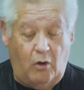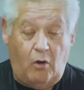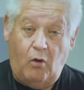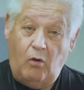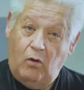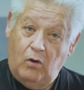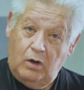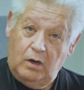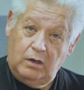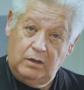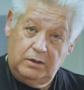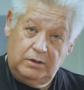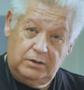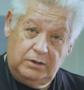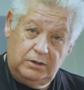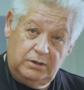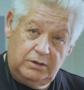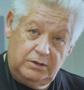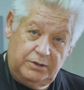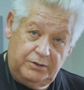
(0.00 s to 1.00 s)
or
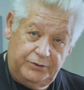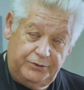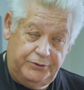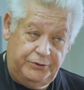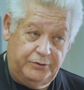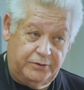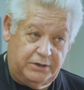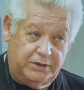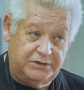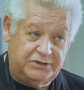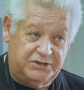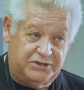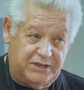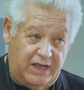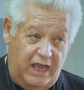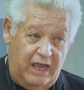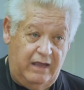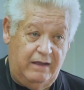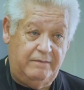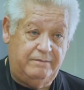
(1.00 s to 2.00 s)
you could
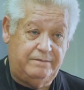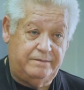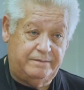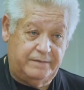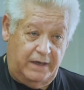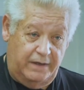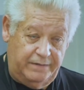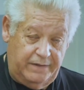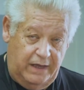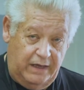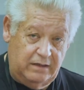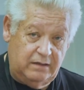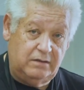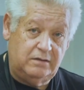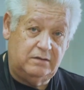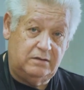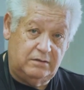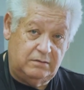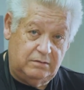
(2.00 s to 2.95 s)
save and then